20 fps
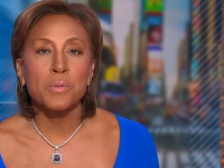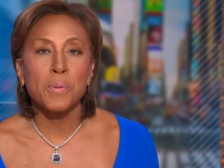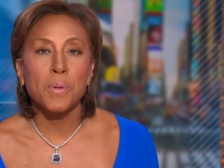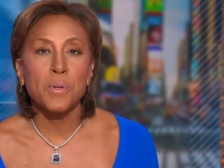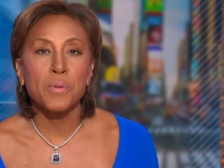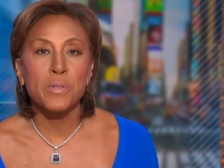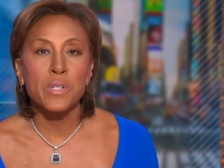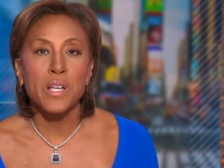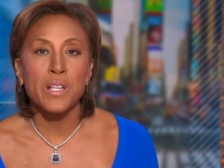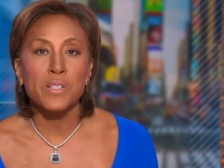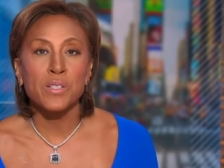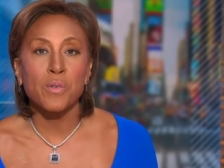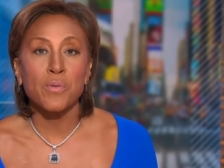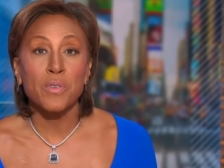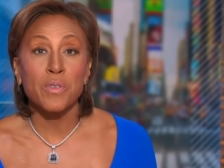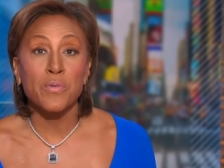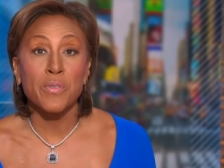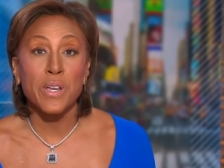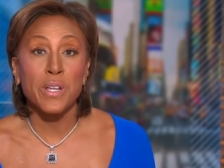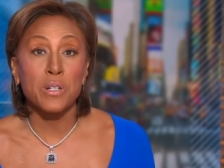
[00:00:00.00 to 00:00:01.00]
protests over the
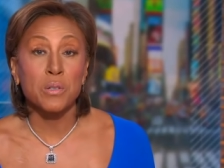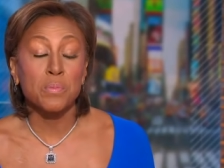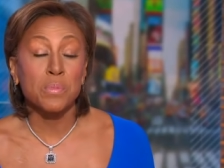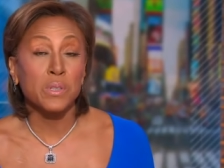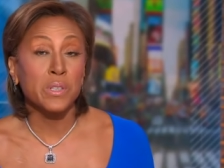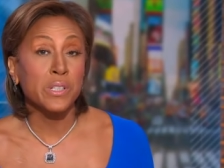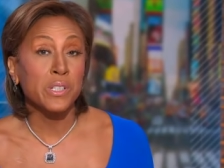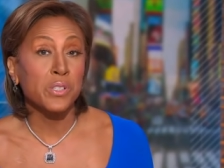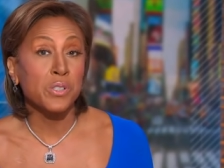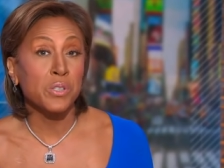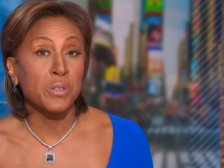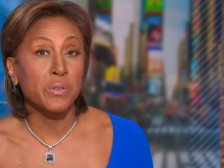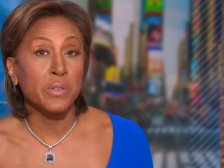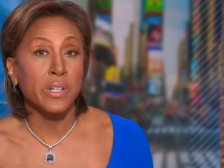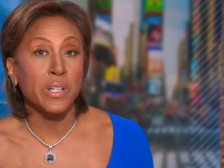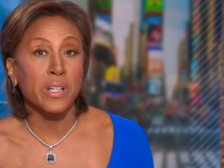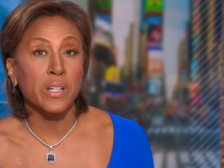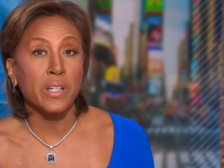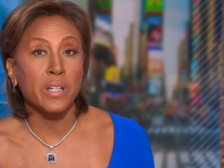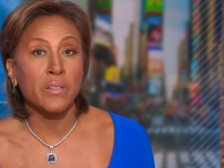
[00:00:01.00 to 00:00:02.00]
fatal police
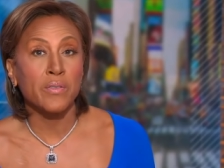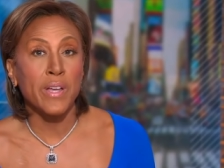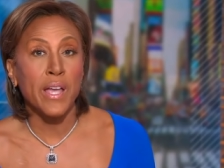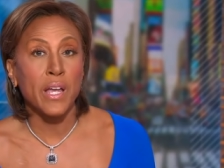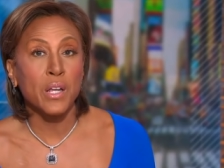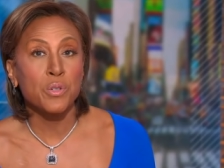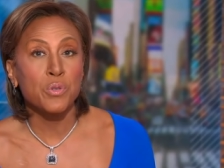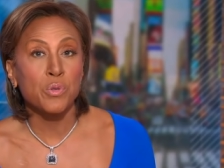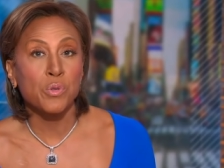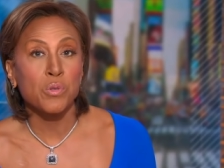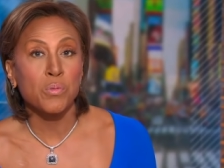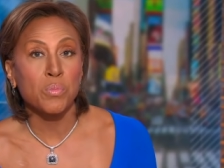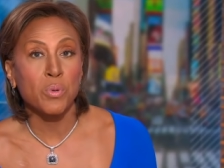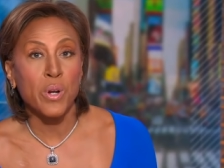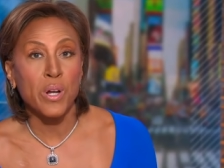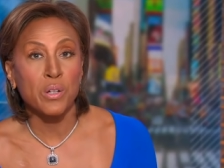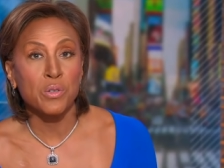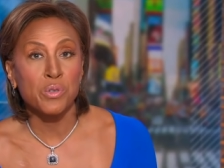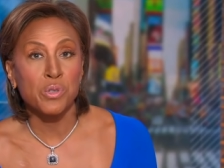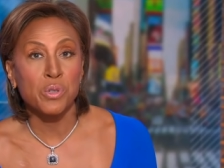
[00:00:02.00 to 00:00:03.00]
shooting of Andrew
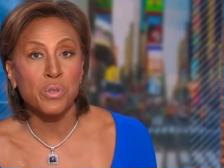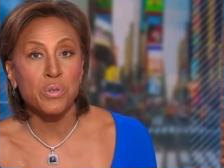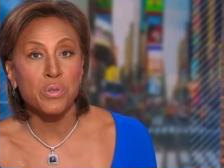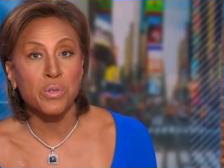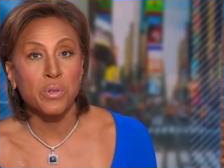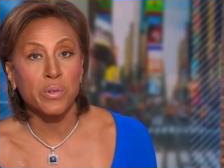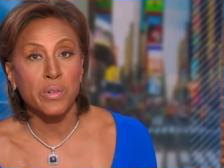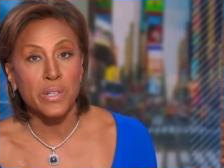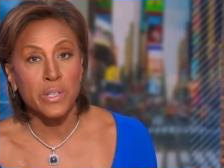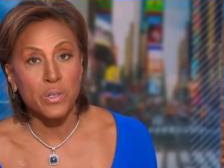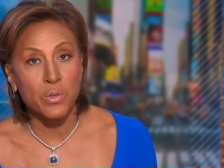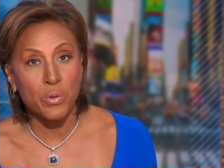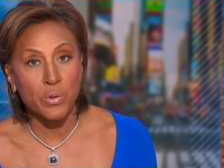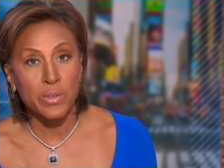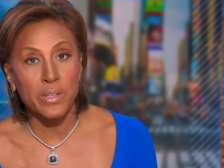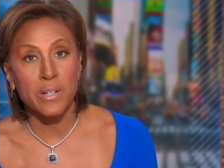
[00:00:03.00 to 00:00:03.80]
Brown Jr. in North